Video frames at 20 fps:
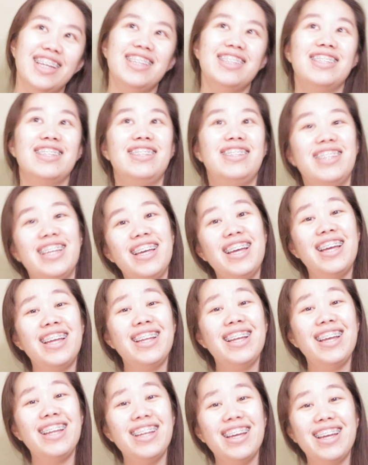Da da
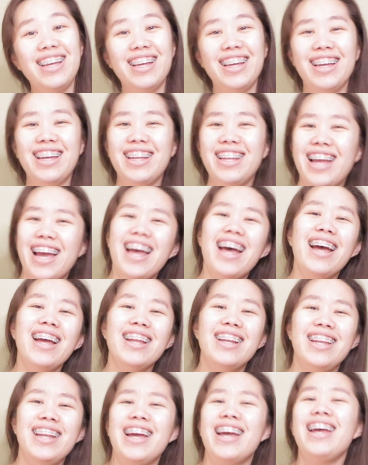da da
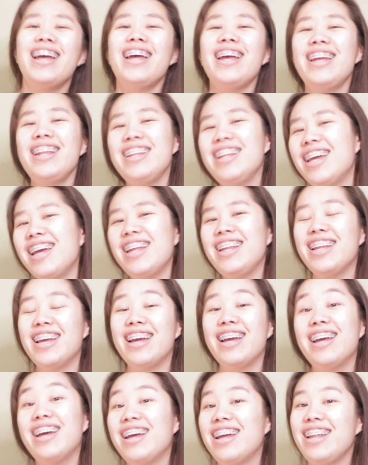da da
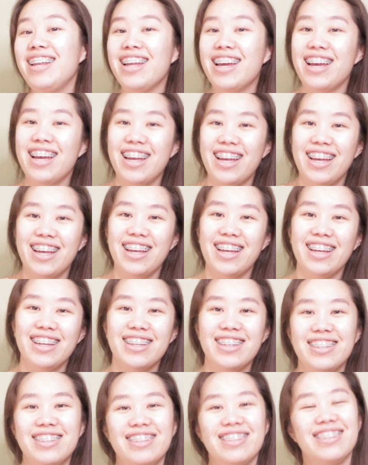da da.
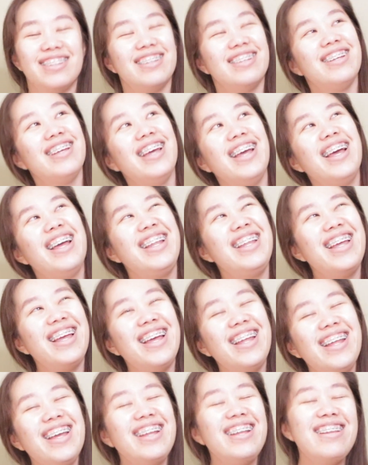
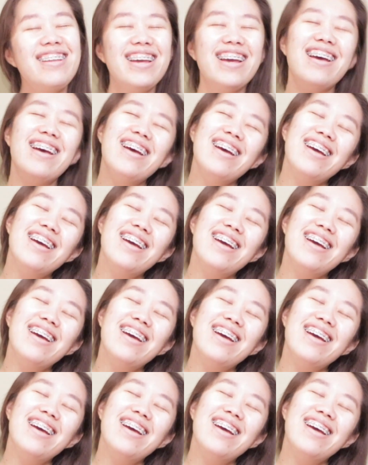Na na na.